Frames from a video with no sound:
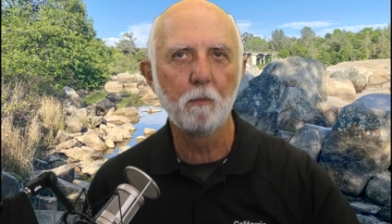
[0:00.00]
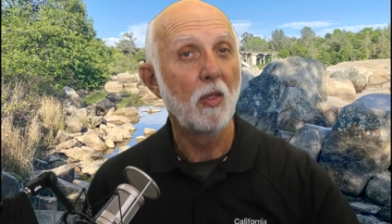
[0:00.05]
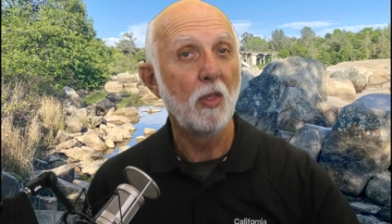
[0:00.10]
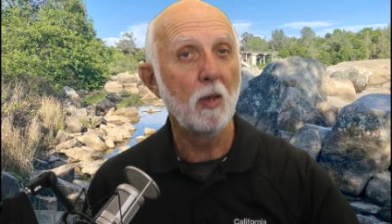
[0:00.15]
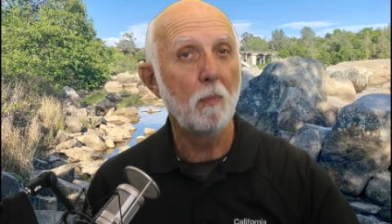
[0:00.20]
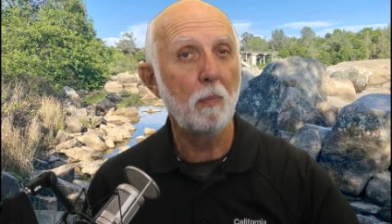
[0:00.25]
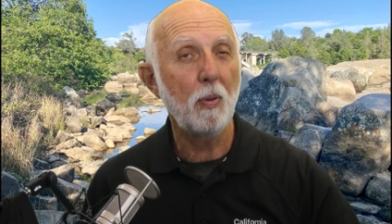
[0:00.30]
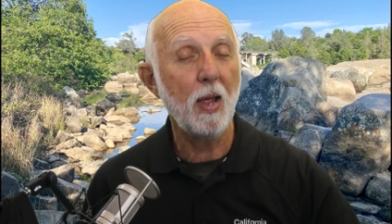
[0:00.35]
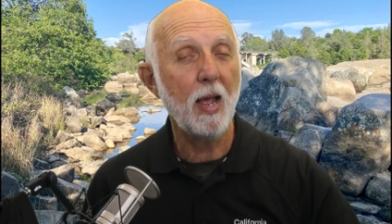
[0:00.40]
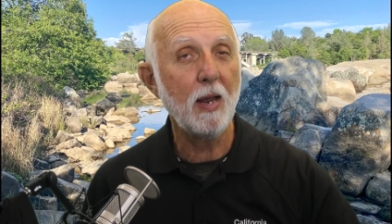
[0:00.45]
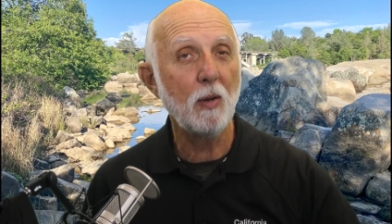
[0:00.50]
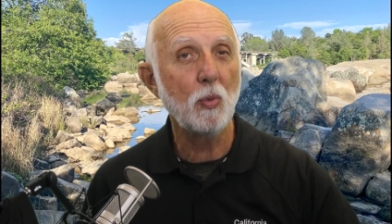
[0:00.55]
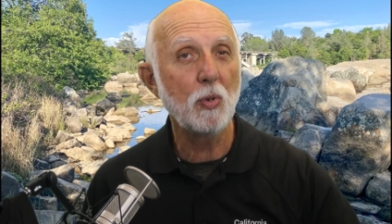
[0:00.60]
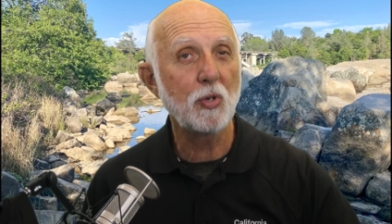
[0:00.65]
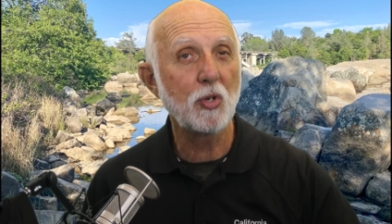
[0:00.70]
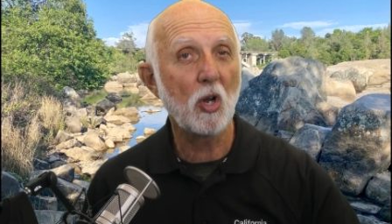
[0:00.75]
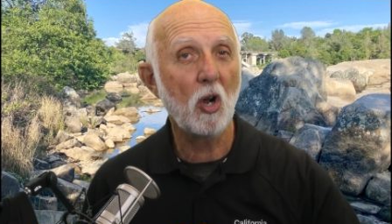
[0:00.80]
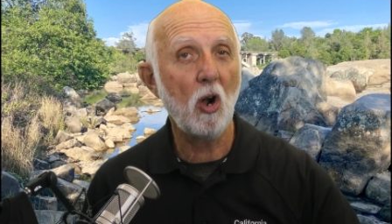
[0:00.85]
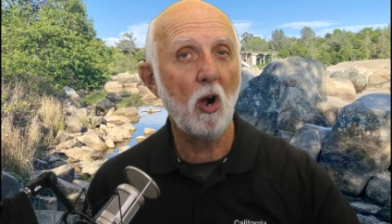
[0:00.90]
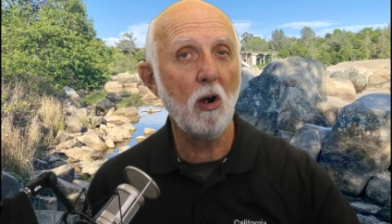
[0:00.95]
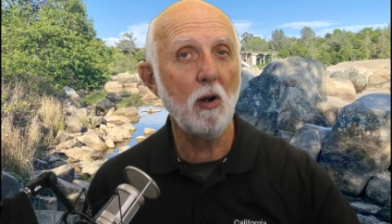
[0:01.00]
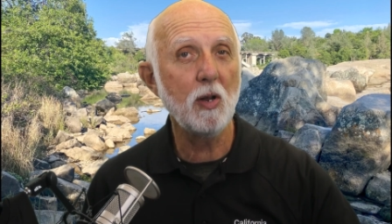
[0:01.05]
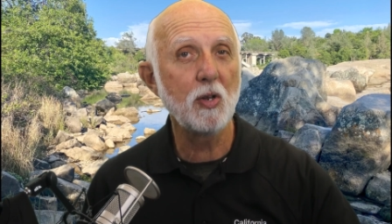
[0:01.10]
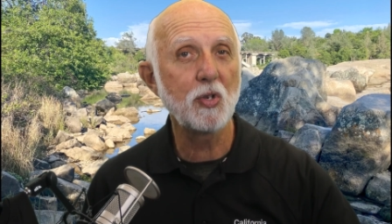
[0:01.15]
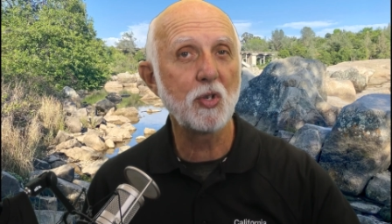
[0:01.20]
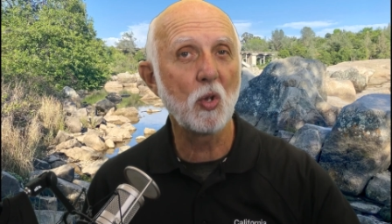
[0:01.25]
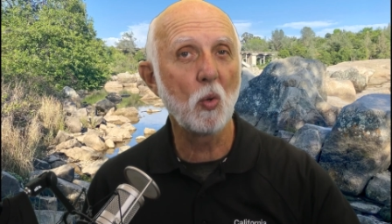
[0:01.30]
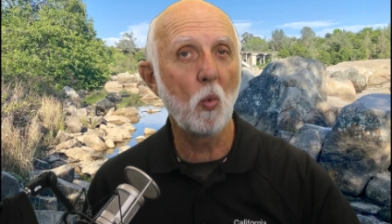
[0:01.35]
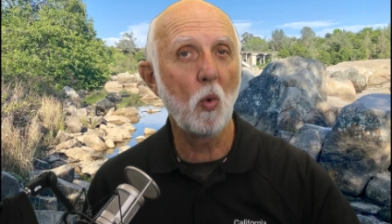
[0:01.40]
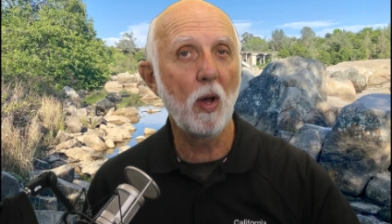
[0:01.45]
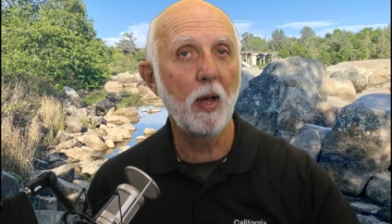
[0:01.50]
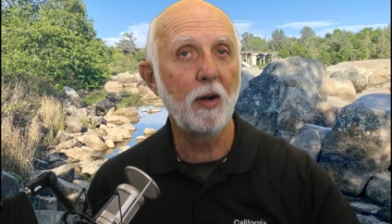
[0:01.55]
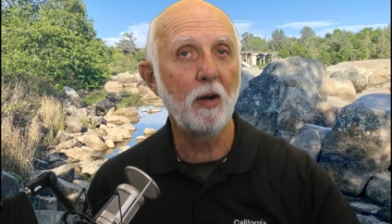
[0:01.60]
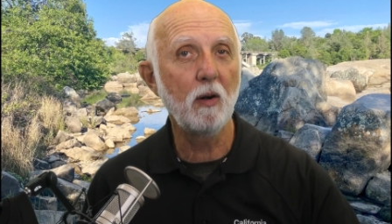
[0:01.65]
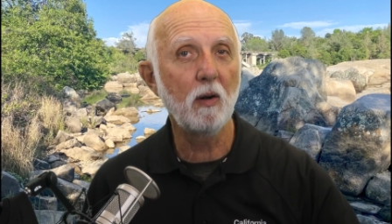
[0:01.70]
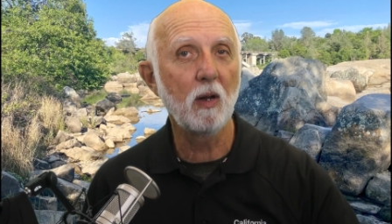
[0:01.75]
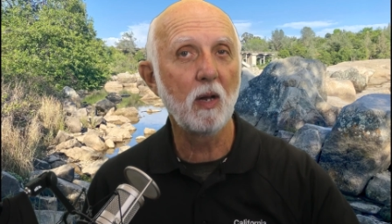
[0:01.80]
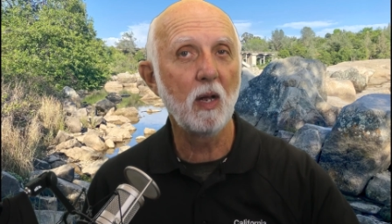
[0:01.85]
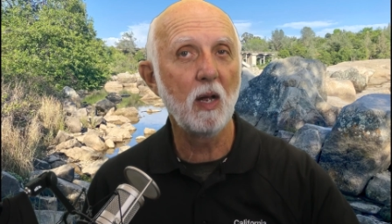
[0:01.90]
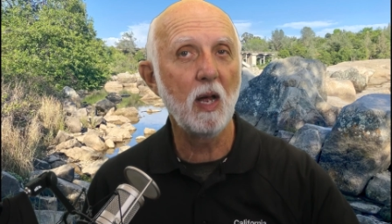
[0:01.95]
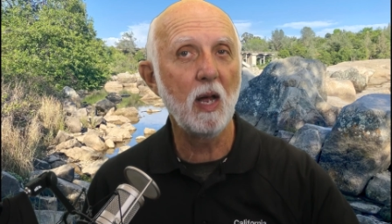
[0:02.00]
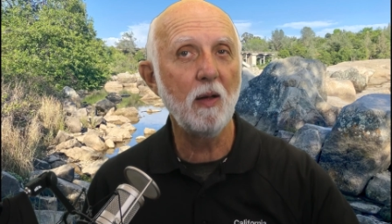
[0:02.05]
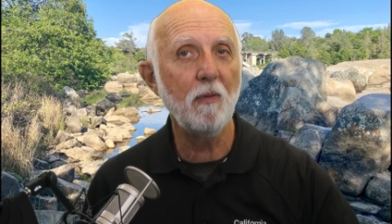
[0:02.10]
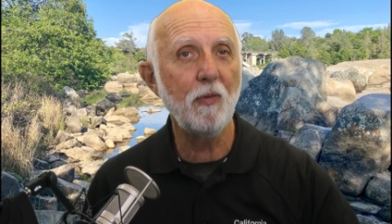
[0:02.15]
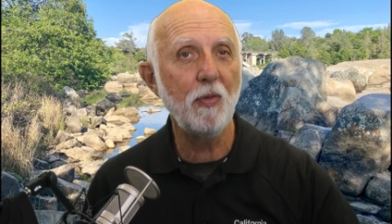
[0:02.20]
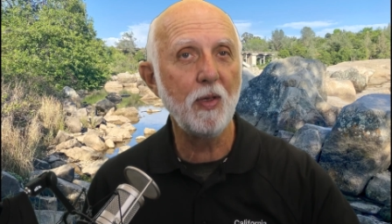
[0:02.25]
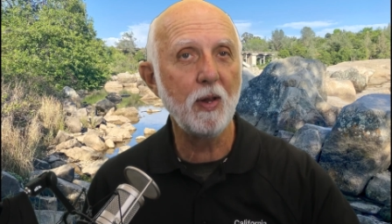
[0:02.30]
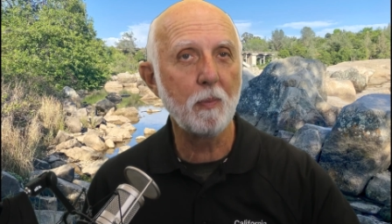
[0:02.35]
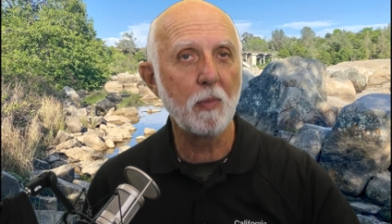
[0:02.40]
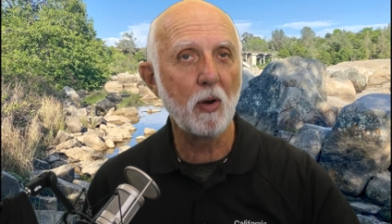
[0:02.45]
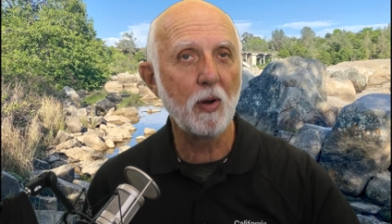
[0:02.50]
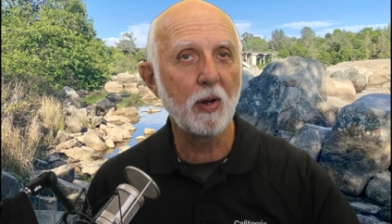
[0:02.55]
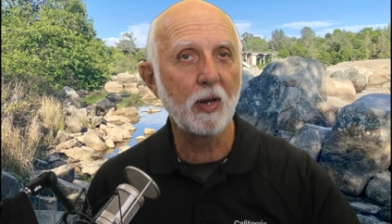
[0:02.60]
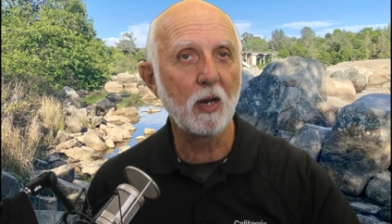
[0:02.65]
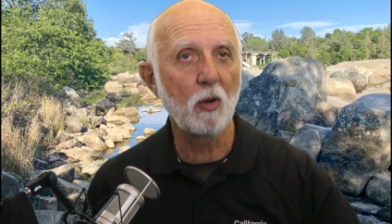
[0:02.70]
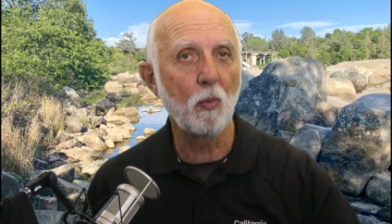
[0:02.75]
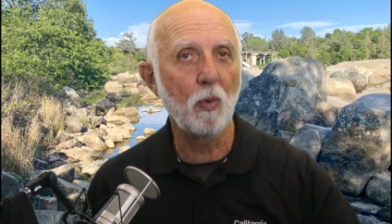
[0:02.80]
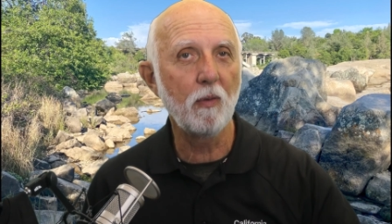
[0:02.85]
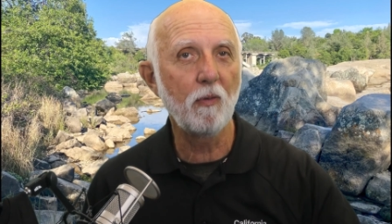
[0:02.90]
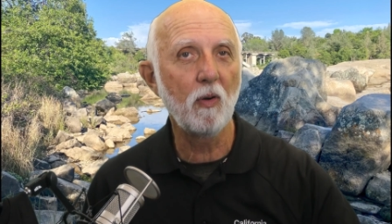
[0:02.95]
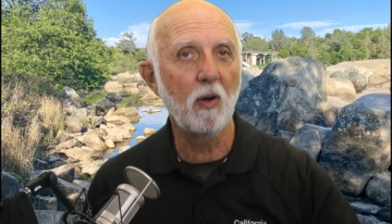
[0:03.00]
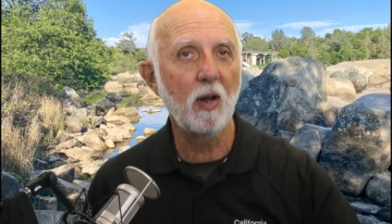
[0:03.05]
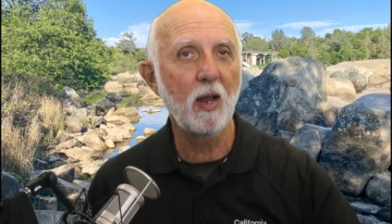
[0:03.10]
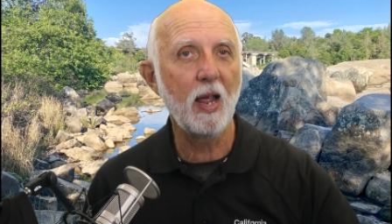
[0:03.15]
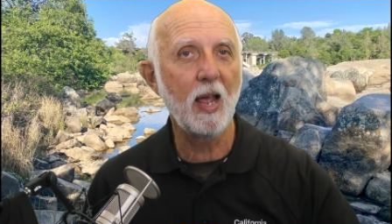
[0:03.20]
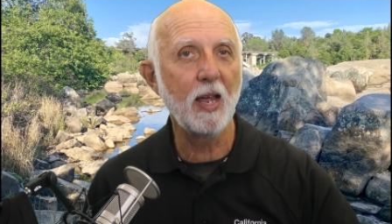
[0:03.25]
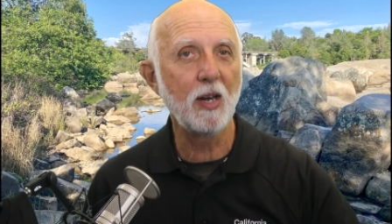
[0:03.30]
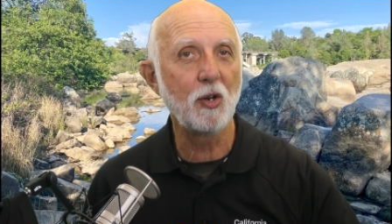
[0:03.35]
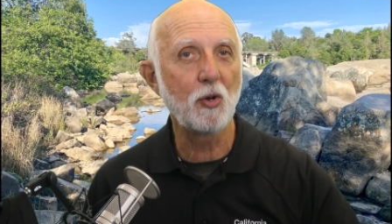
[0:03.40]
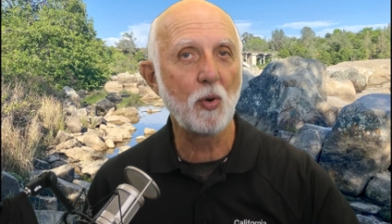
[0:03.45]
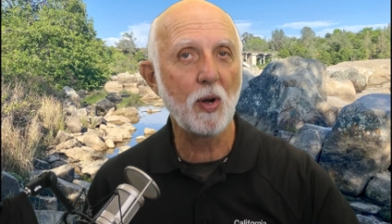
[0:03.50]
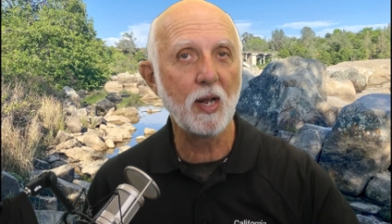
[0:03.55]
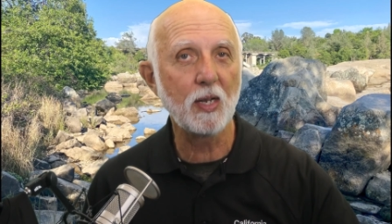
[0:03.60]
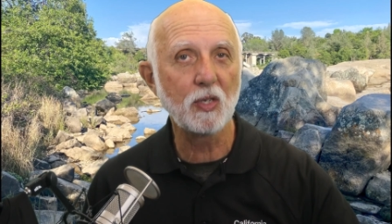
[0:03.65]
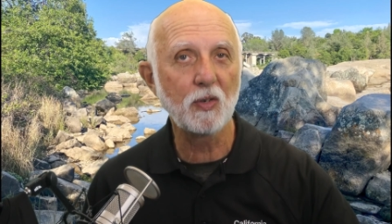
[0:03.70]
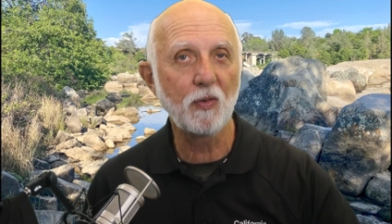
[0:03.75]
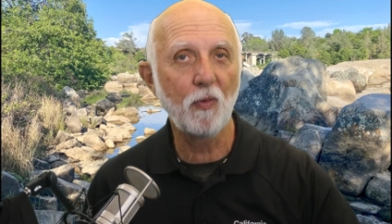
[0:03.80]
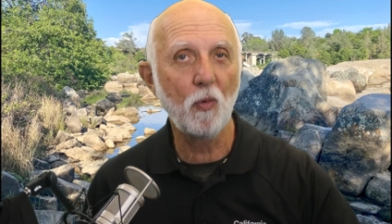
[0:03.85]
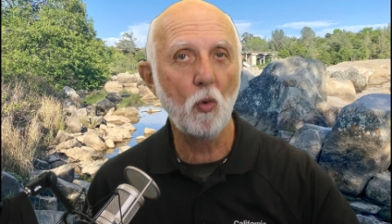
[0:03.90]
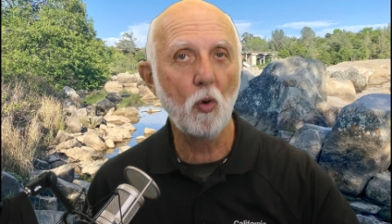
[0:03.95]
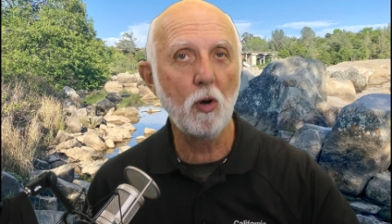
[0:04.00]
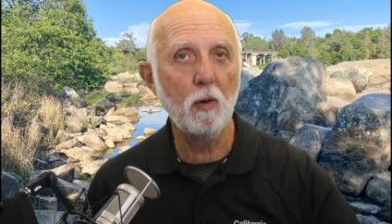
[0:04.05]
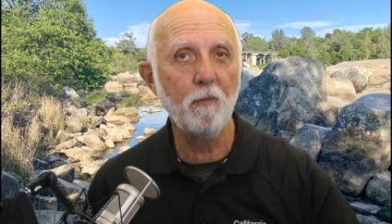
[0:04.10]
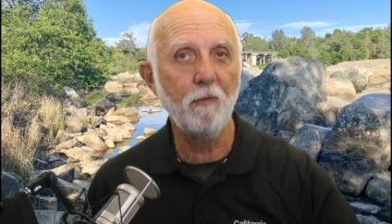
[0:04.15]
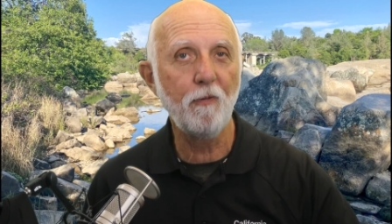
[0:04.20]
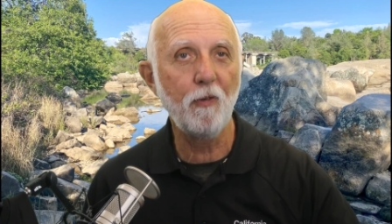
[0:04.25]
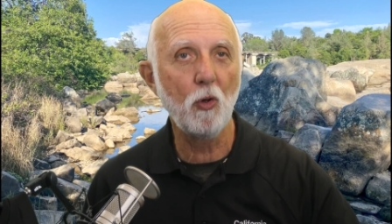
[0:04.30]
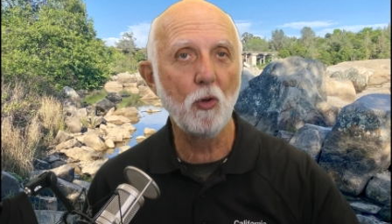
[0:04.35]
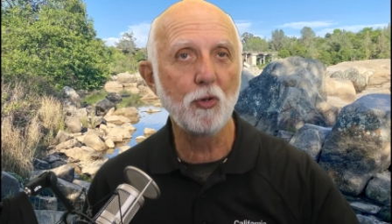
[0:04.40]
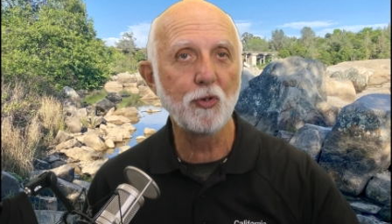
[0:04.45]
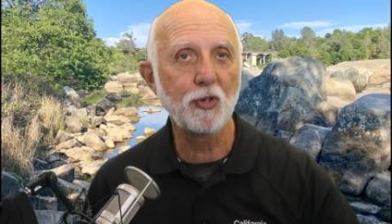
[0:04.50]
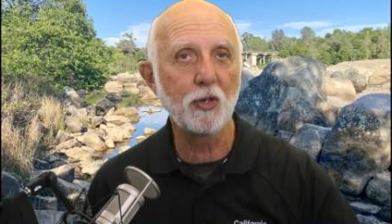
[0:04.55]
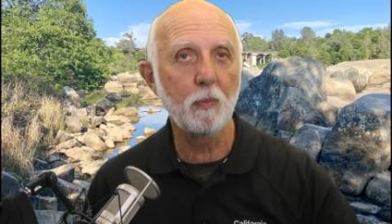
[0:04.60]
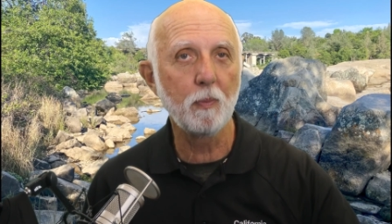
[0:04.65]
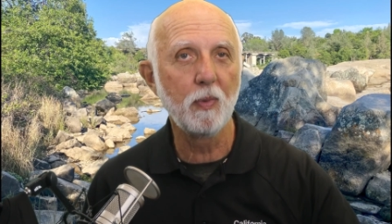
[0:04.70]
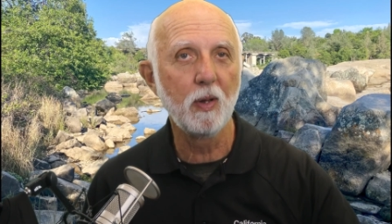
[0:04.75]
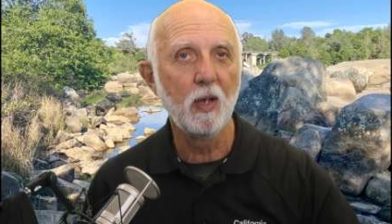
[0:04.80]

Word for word: The plan was to harness the water of the American River and transform Folsom